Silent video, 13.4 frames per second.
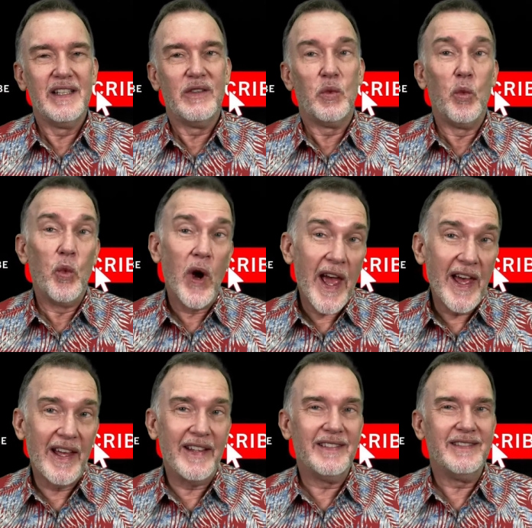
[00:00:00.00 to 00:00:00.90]

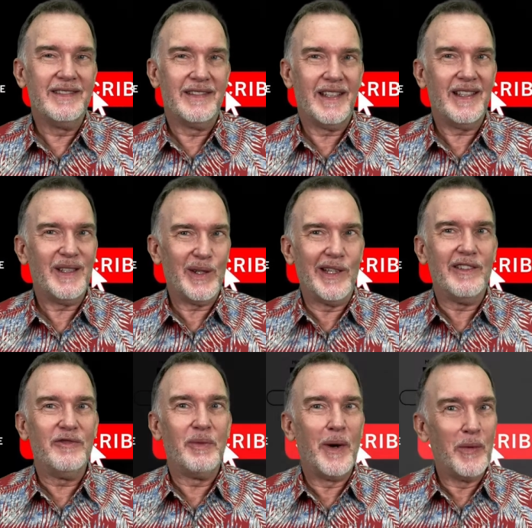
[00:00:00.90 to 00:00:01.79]
when, not
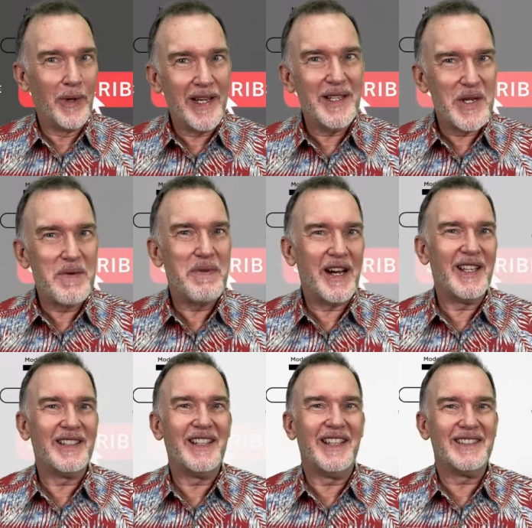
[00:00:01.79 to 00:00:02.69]
if, but when you buy
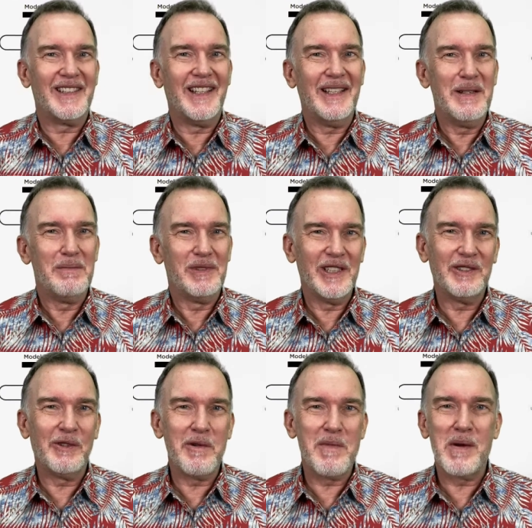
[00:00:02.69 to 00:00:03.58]
a Tesla,
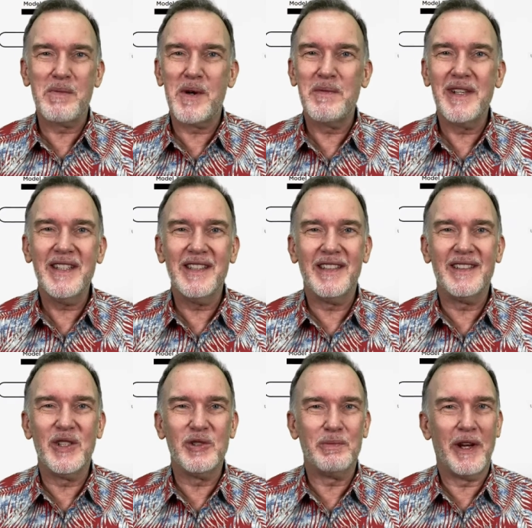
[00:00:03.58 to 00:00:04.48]
please remember me and
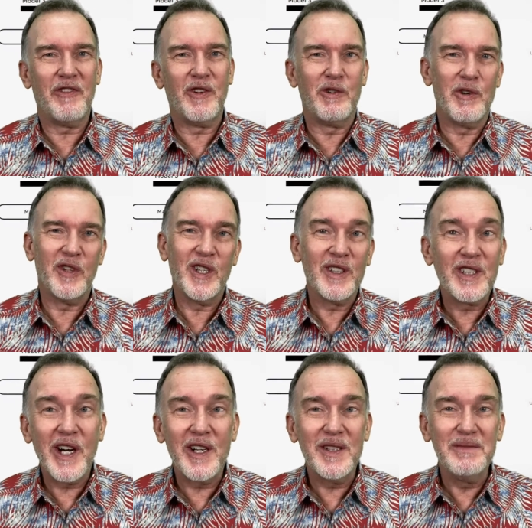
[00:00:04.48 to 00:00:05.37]
use my referral
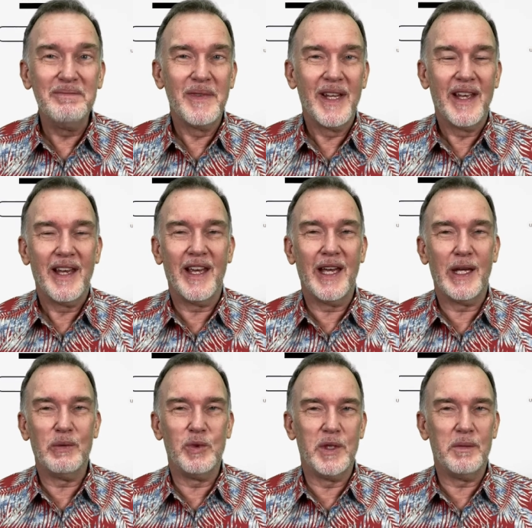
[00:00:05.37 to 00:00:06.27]
code,
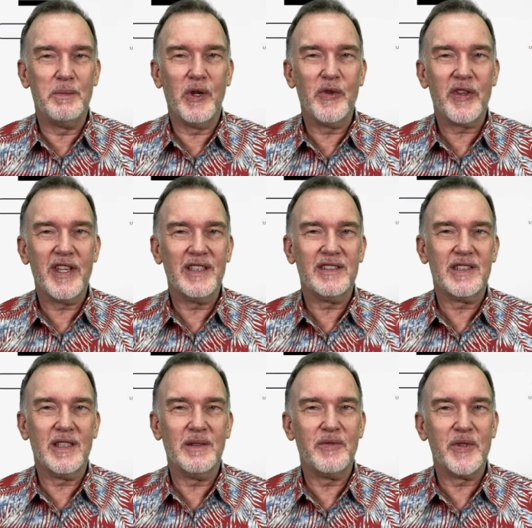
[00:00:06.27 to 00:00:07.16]
and we'll both get
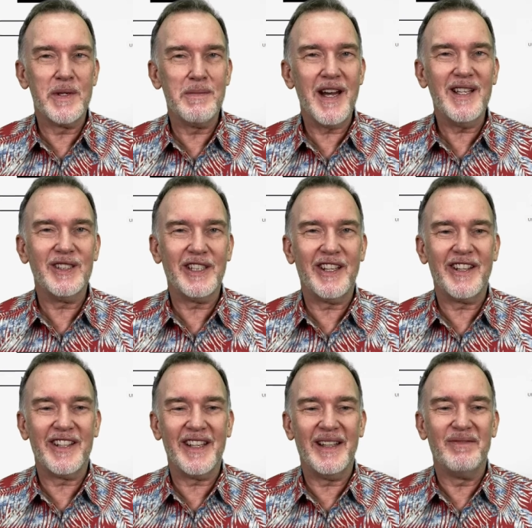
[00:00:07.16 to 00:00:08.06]
some free miles out
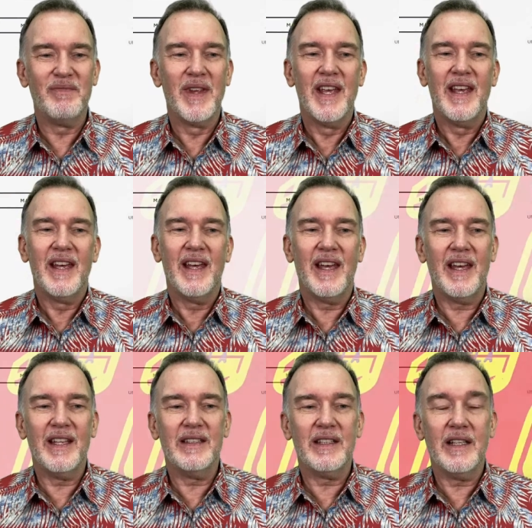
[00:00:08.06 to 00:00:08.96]
of that.
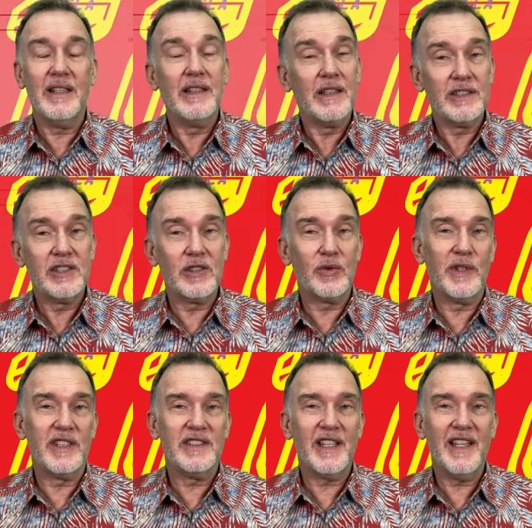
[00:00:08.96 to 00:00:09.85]
And uh, just
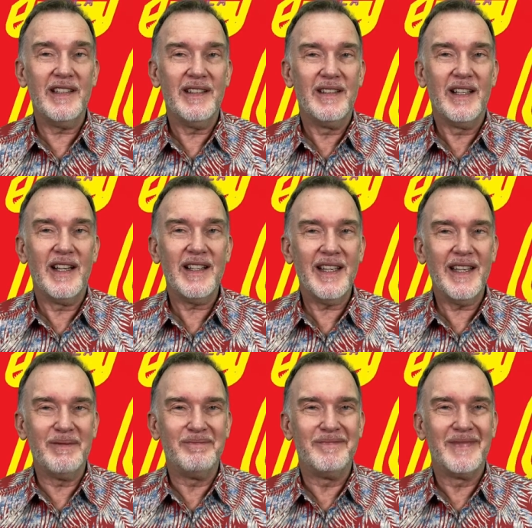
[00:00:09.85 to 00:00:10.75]
want to say
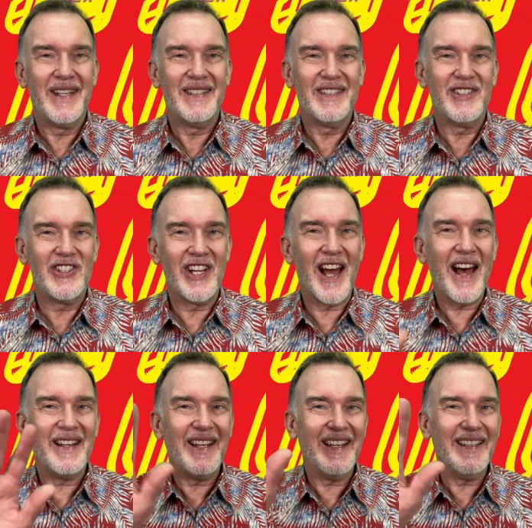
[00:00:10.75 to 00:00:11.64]
again,
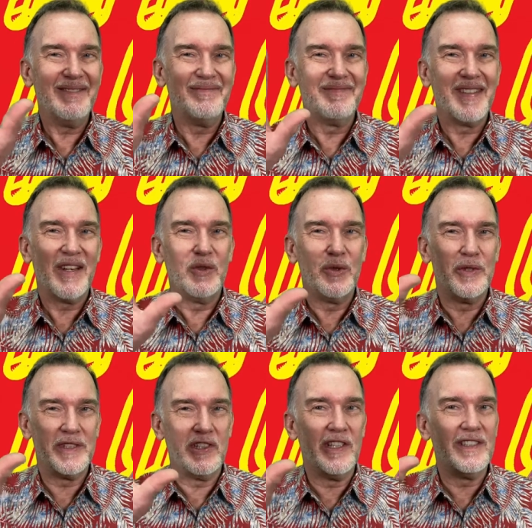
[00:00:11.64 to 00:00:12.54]
Jane,
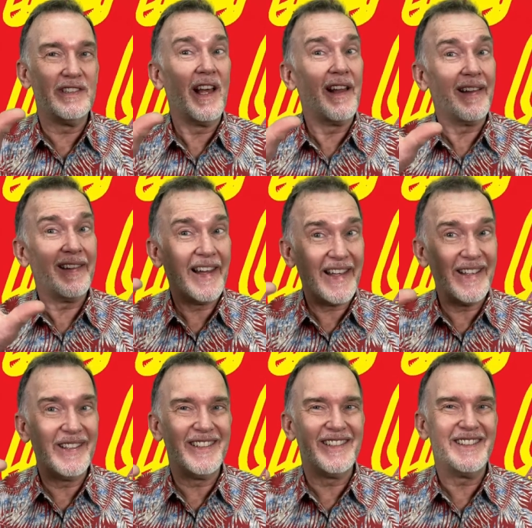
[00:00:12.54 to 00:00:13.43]
which is
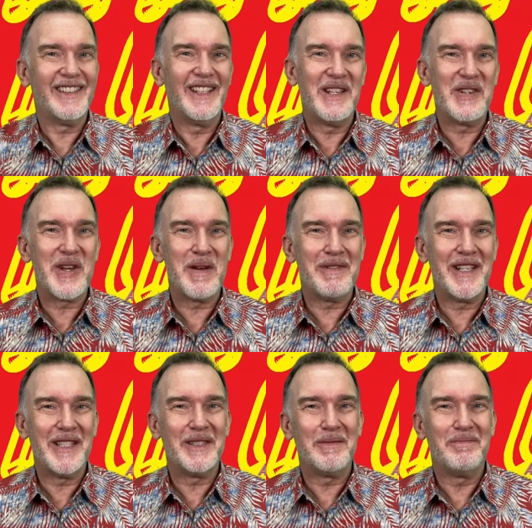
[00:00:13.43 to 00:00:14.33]
laters in
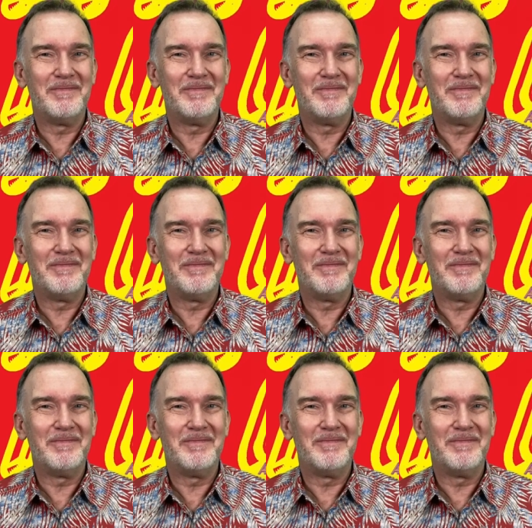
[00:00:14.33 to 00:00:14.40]
Japanese.